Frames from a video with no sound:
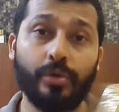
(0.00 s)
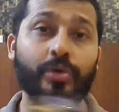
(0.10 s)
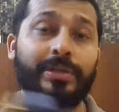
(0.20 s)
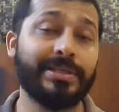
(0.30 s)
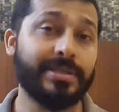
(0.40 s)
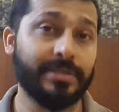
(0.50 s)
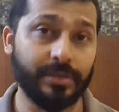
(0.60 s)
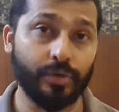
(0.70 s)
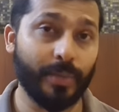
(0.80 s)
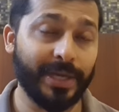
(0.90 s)
Though this is
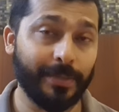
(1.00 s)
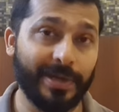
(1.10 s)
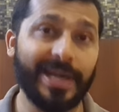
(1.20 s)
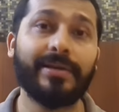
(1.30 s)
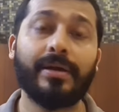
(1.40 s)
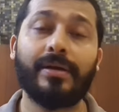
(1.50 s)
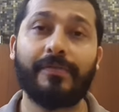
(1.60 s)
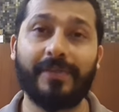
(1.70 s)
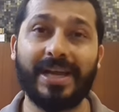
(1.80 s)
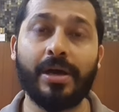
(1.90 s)
a Dubai brand,
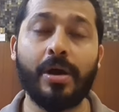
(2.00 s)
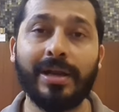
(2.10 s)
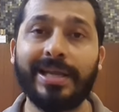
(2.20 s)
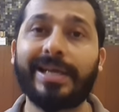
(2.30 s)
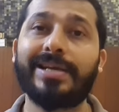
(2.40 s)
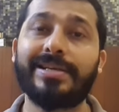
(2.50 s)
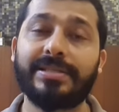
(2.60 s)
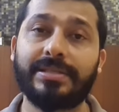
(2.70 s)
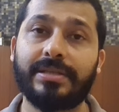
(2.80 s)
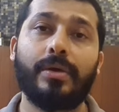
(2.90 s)
Fragaholic
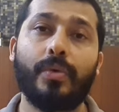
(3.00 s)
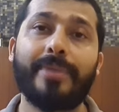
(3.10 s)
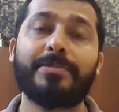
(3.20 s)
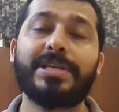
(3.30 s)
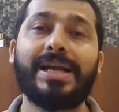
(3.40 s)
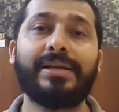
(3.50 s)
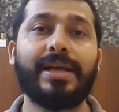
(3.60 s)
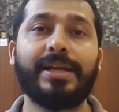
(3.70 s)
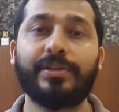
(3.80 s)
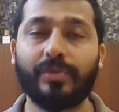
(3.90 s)
is a website
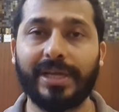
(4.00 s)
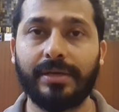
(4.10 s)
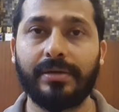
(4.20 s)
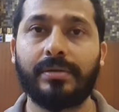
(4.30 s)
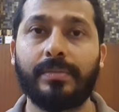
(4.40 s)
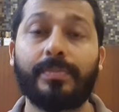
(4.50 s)
that you can